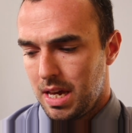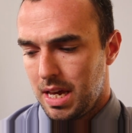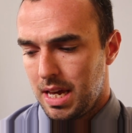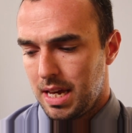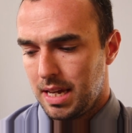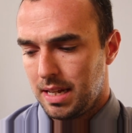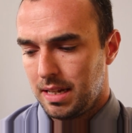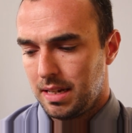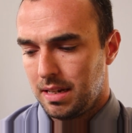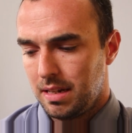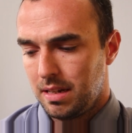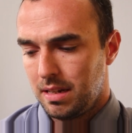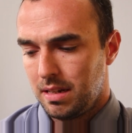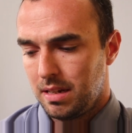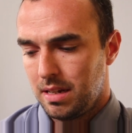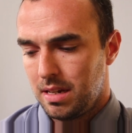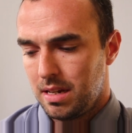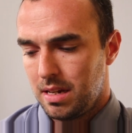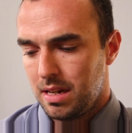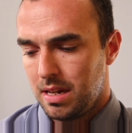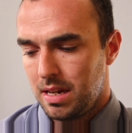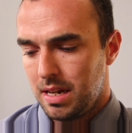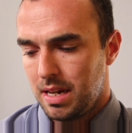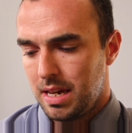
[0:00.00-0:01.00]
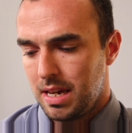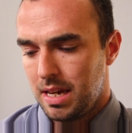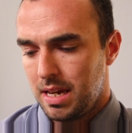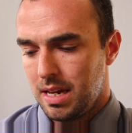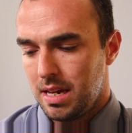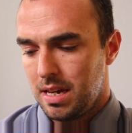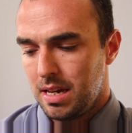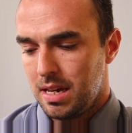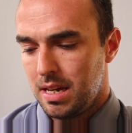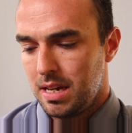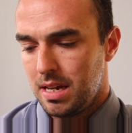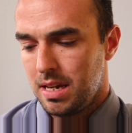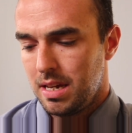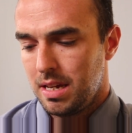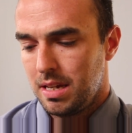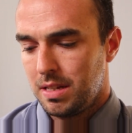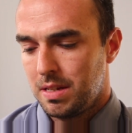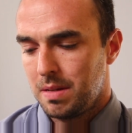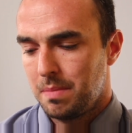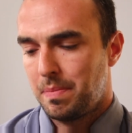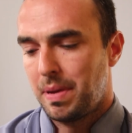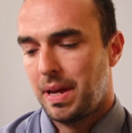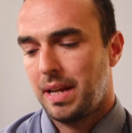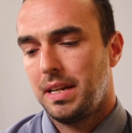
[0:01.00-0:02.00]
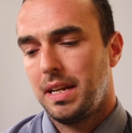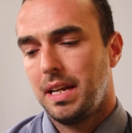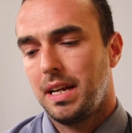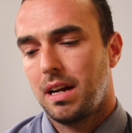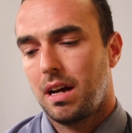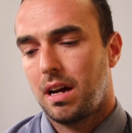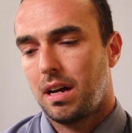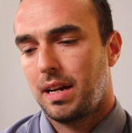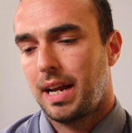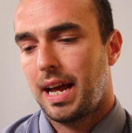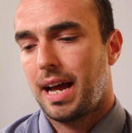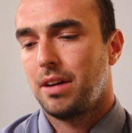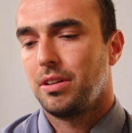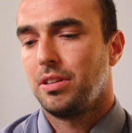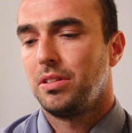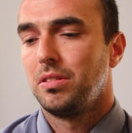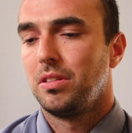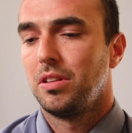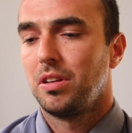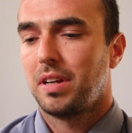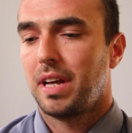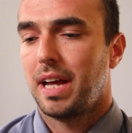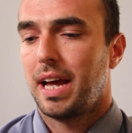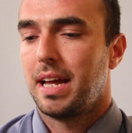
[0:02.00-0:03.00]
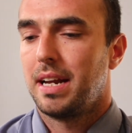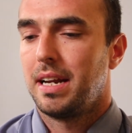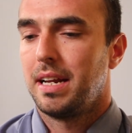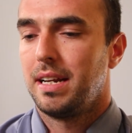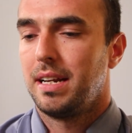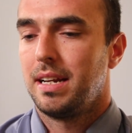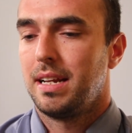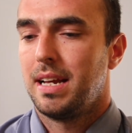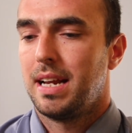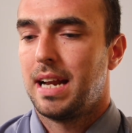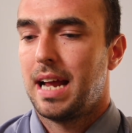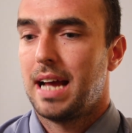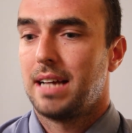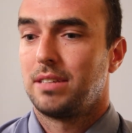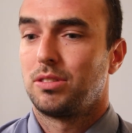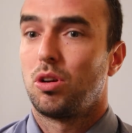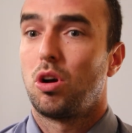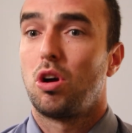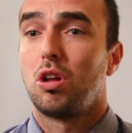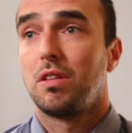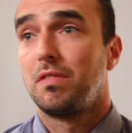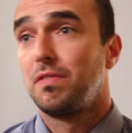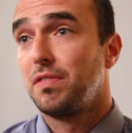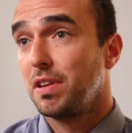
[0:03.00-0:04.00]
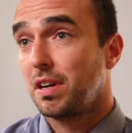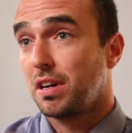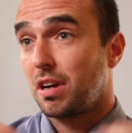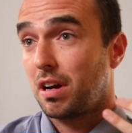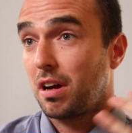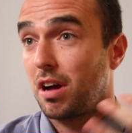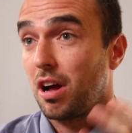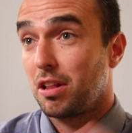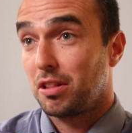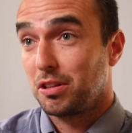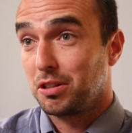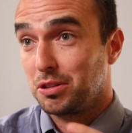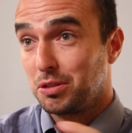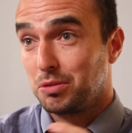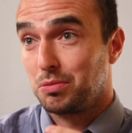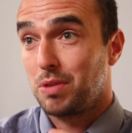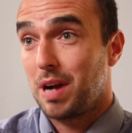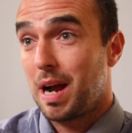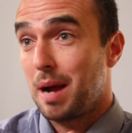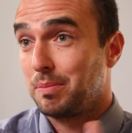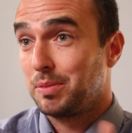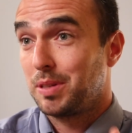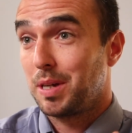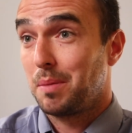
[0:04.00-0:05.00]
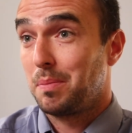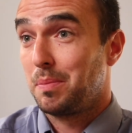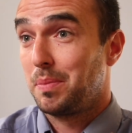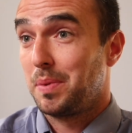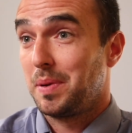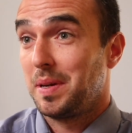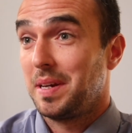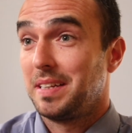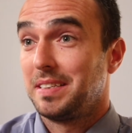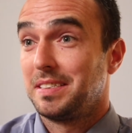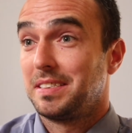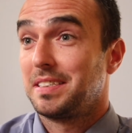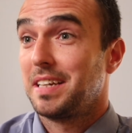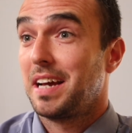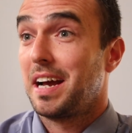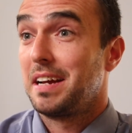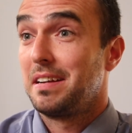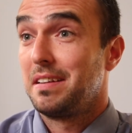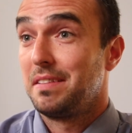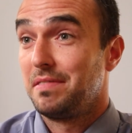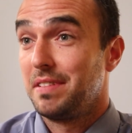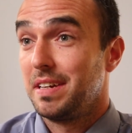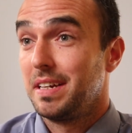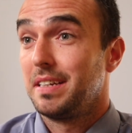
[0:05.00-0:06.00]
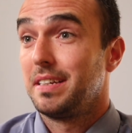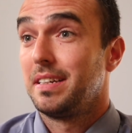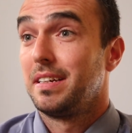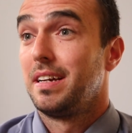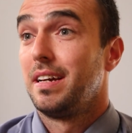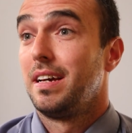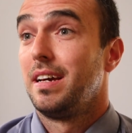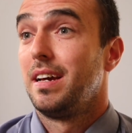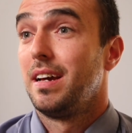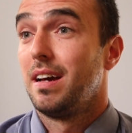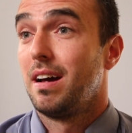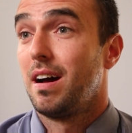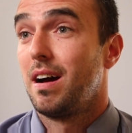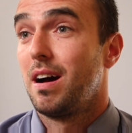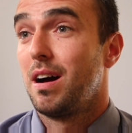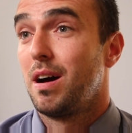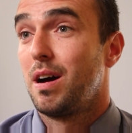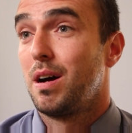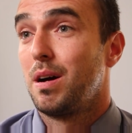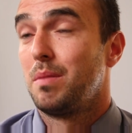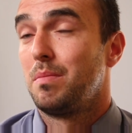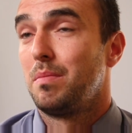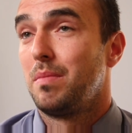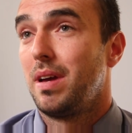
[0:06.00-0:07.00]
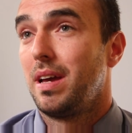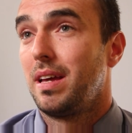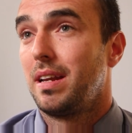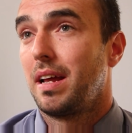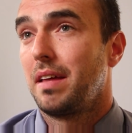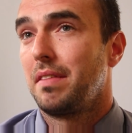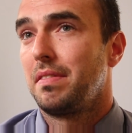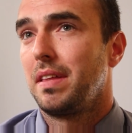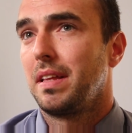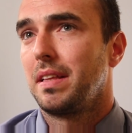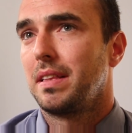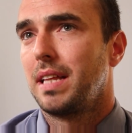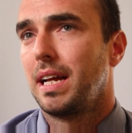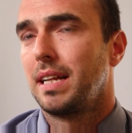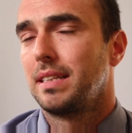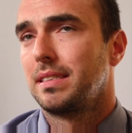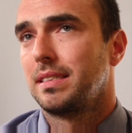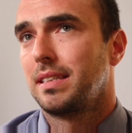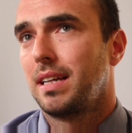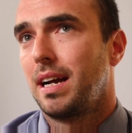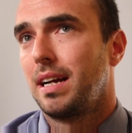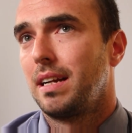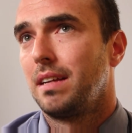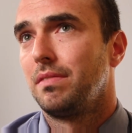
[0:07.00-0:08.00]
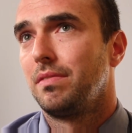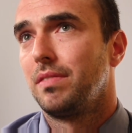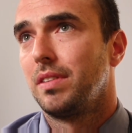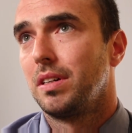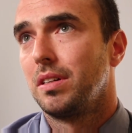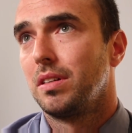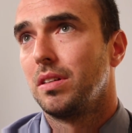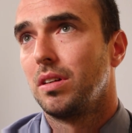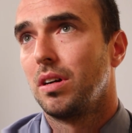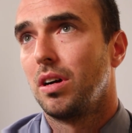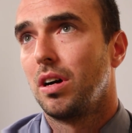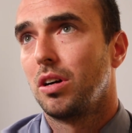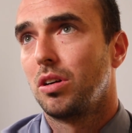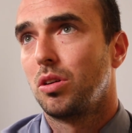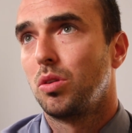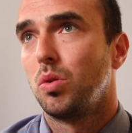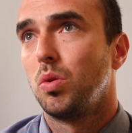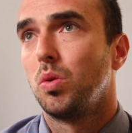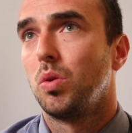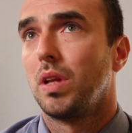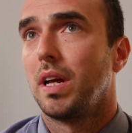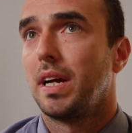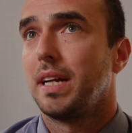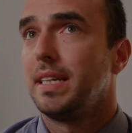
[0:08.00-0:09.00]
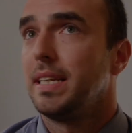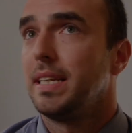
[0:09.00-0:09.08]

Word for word: it, depending on how you look at it, it has all of the colors wrapped up inside of it. Um, and I think that's kind of a, a cool